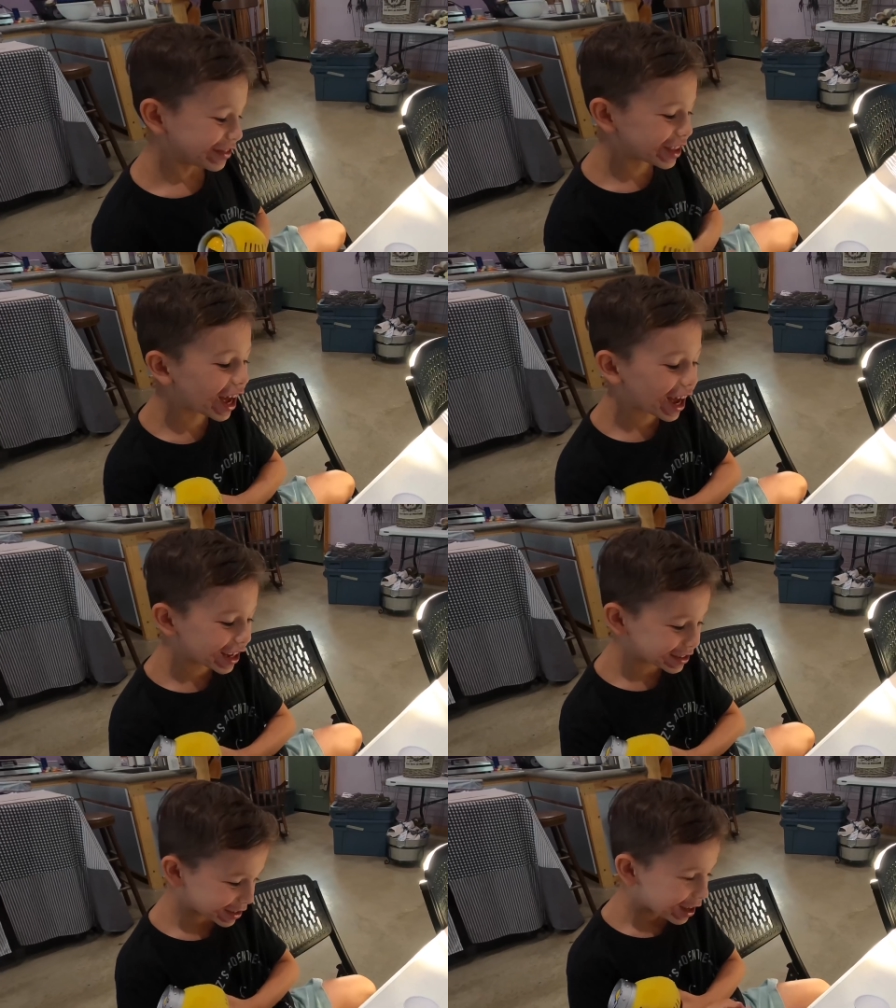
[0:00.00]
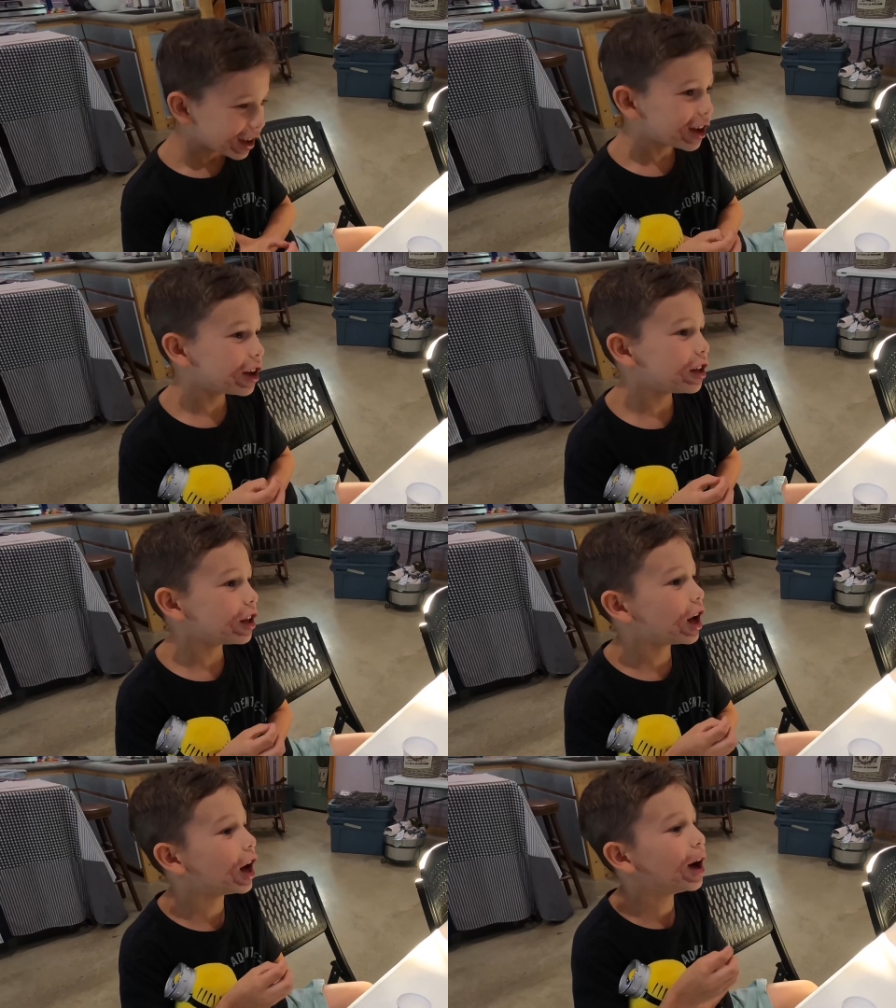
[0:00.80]
that has
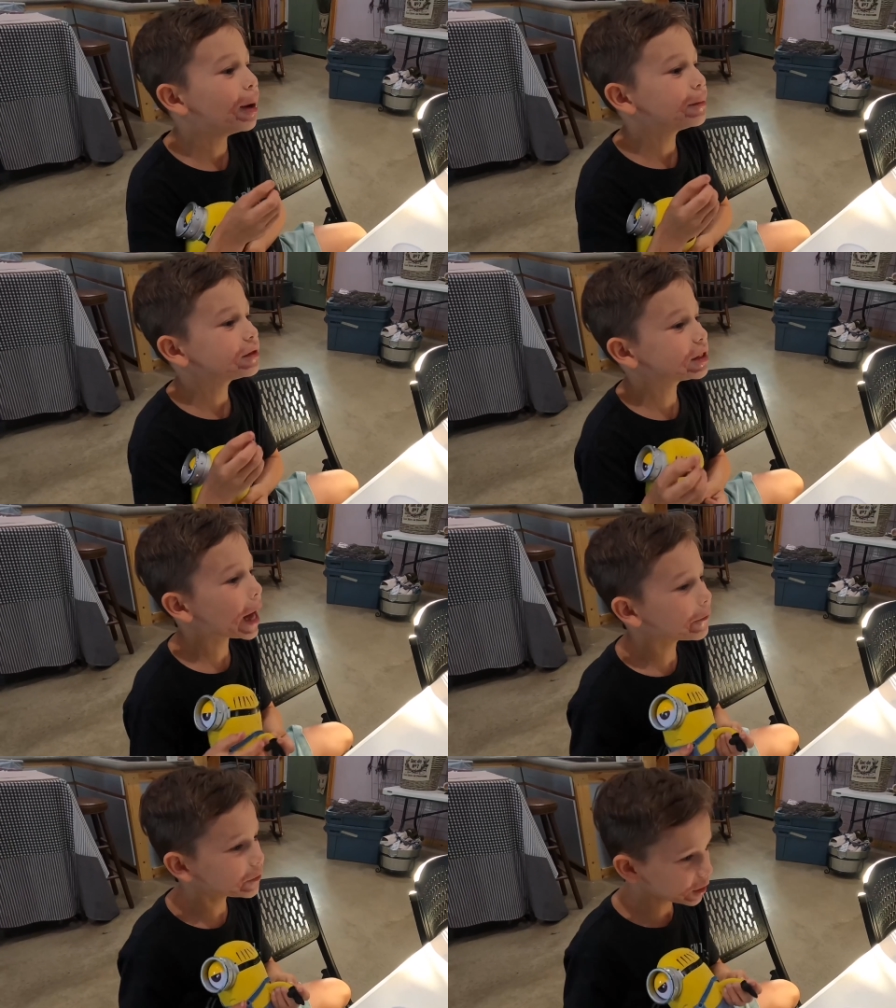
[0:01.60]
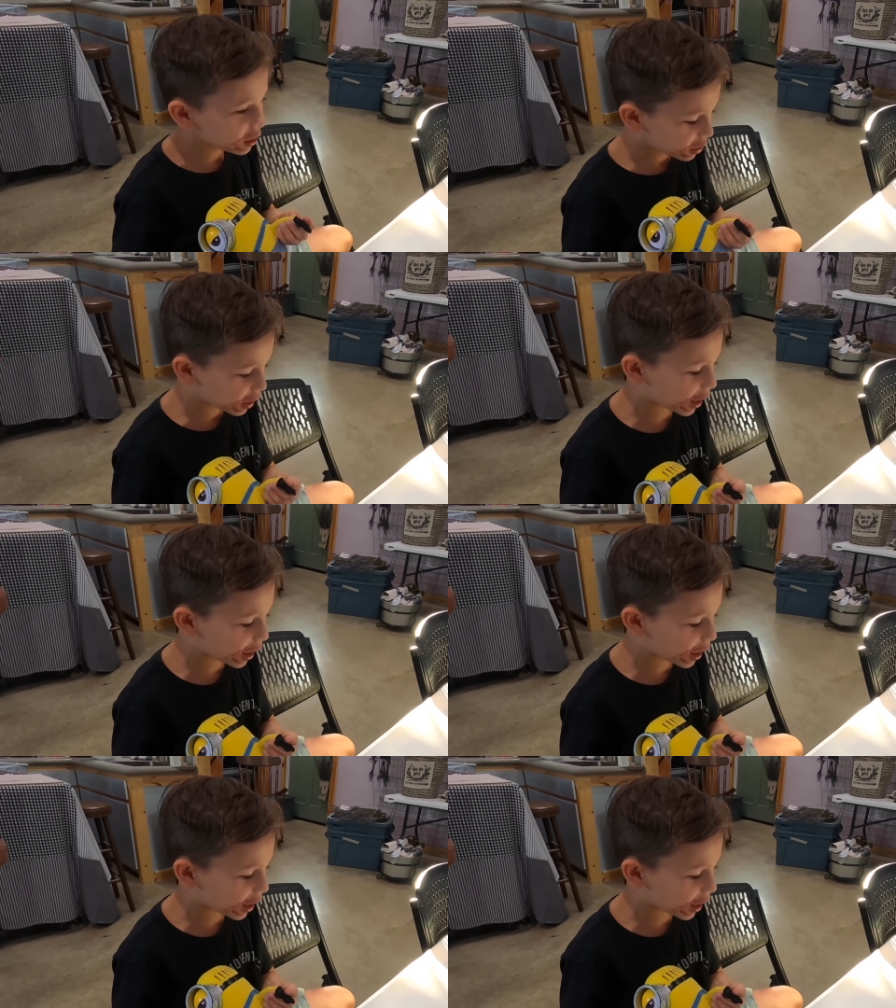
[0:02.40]
um, lavender